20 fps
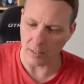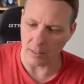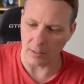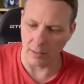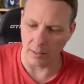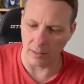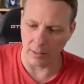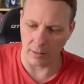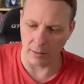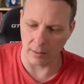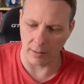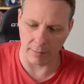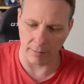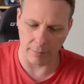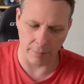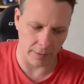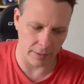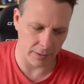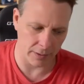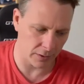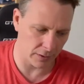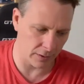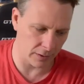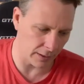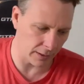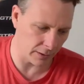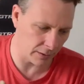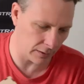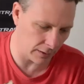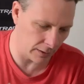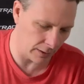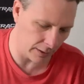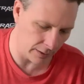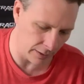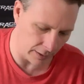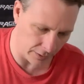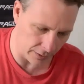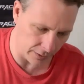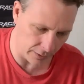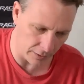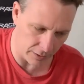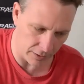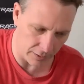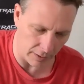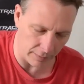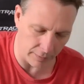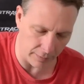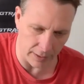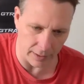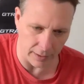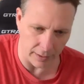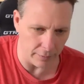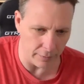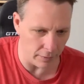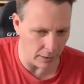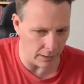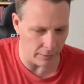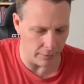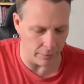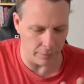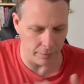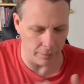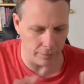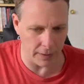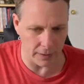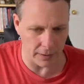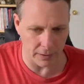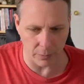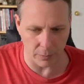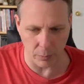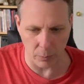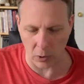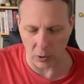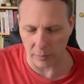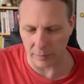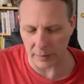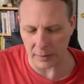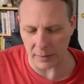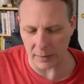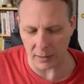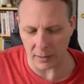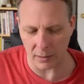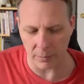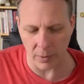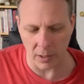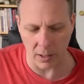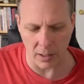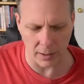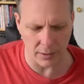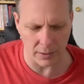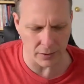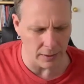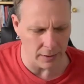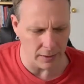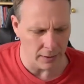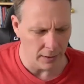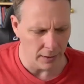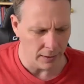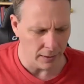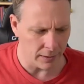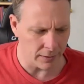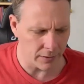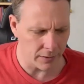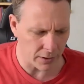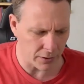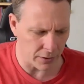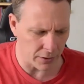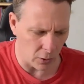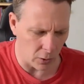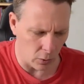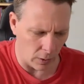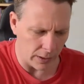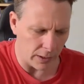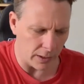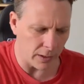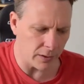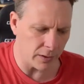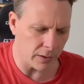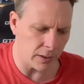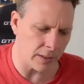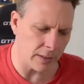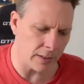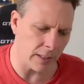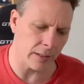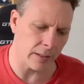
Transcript: And that fits nicely in the insert. So everything fits perfectly in the box. It's actually quite easy to take